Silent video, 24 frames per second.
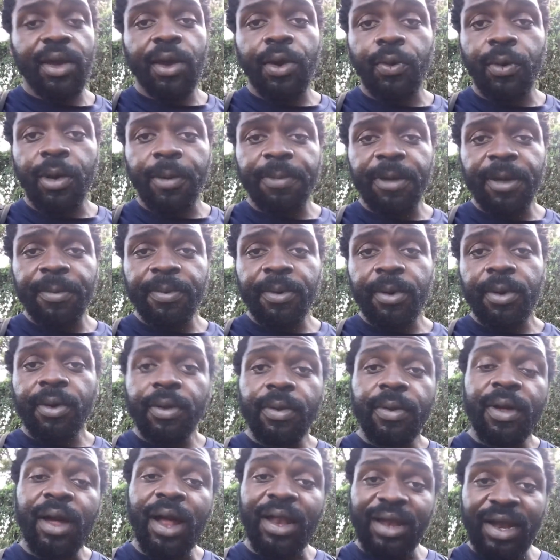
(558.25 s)
When
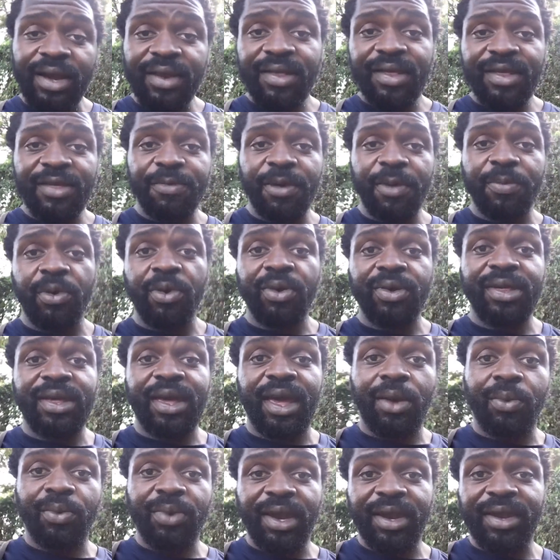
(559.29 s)
people, a lot of these people were
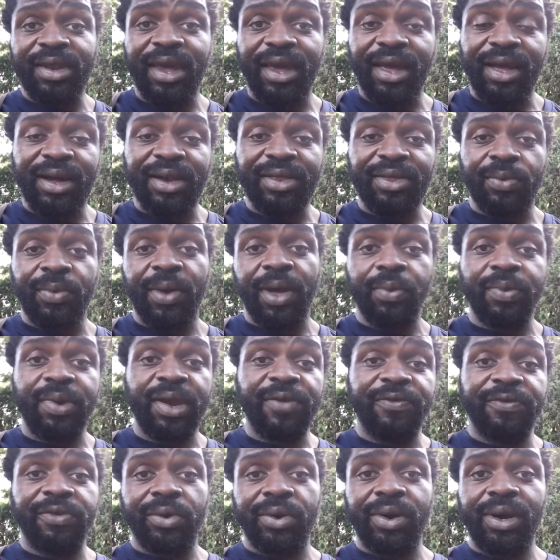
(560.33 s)
saying we need to take guns away, we
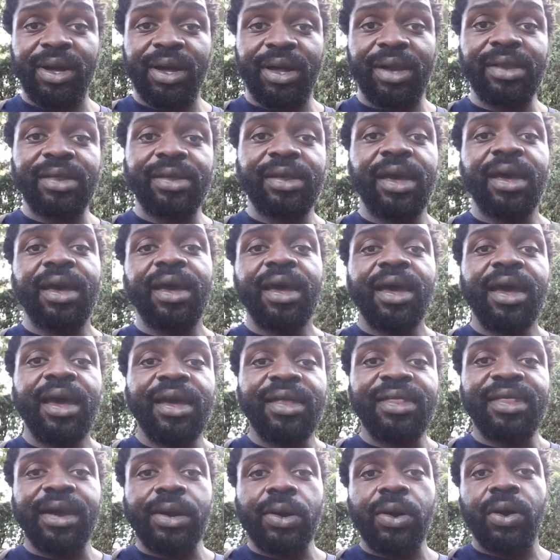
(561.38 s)
need fewer guns,
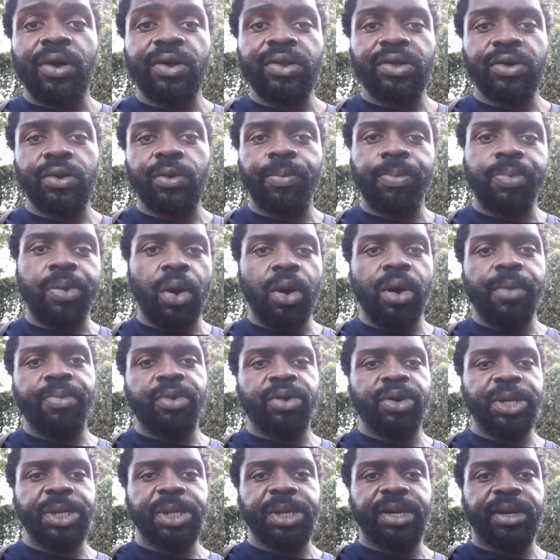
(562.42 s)
they're also
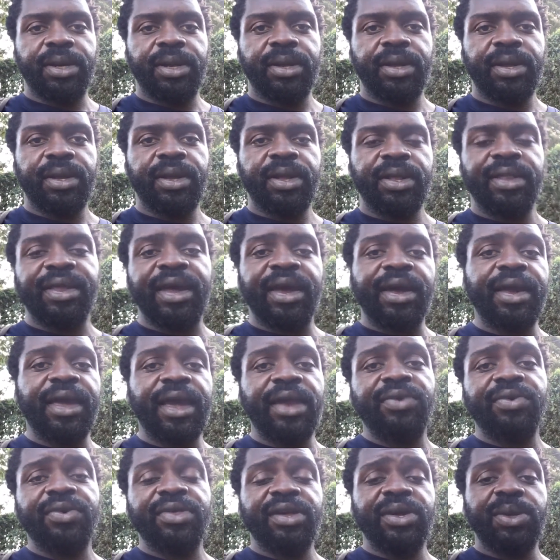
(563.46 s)
pro-abortion. They
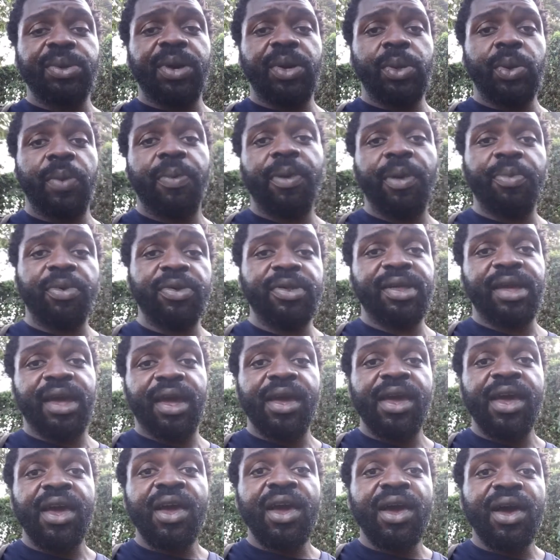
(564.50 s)
get to a situation where people say,
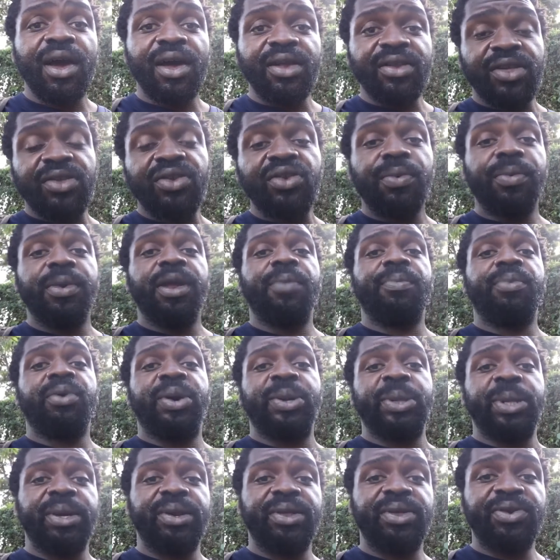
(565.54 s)
there's too many
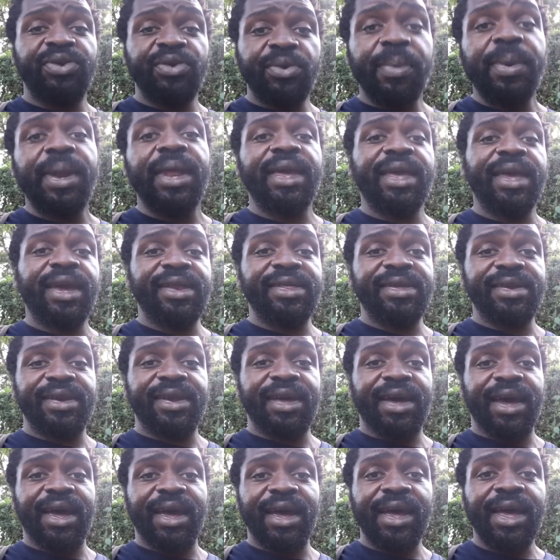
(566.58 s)
abortions, too many kids are
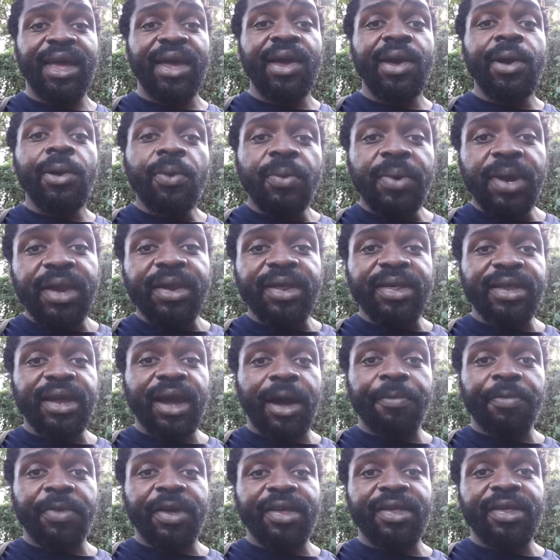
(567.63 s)
dying, we need to
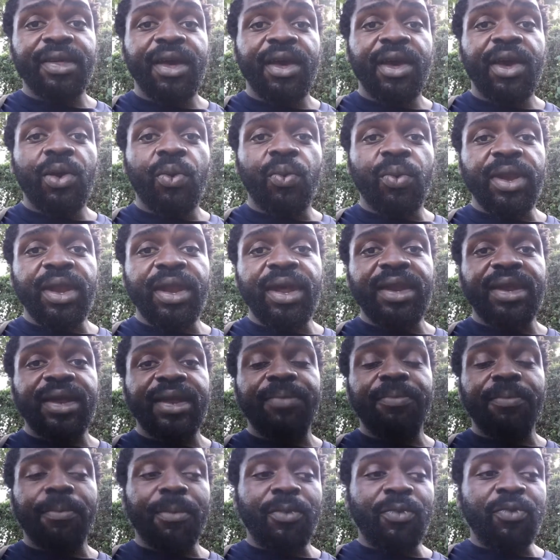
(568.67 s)
stop this, we need
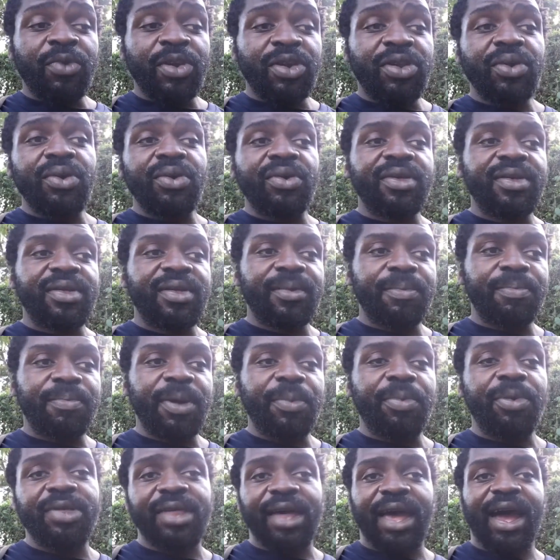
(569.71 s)
to reduce
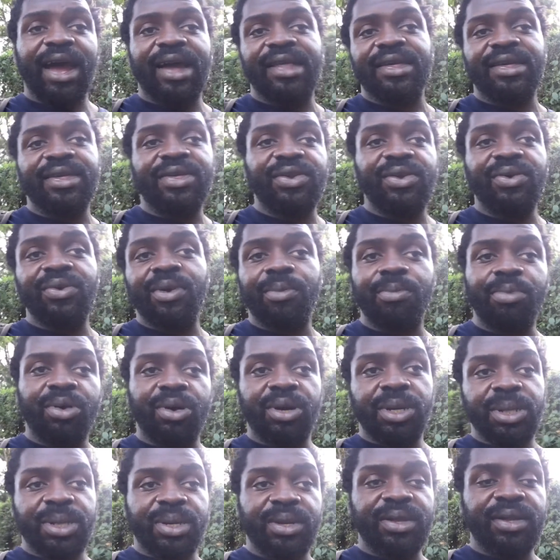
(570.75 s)
people's access to
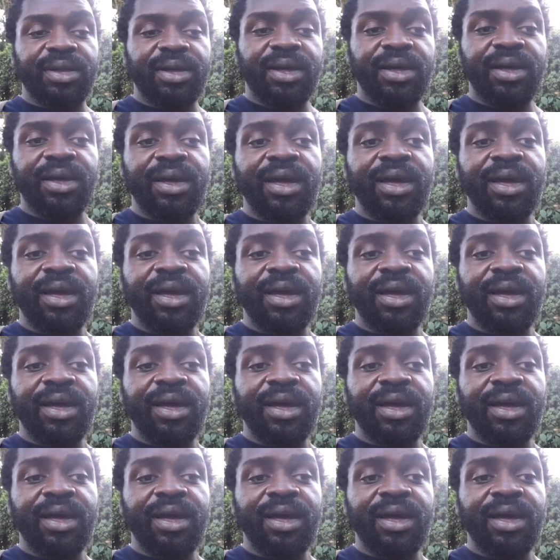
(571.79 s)
abortions.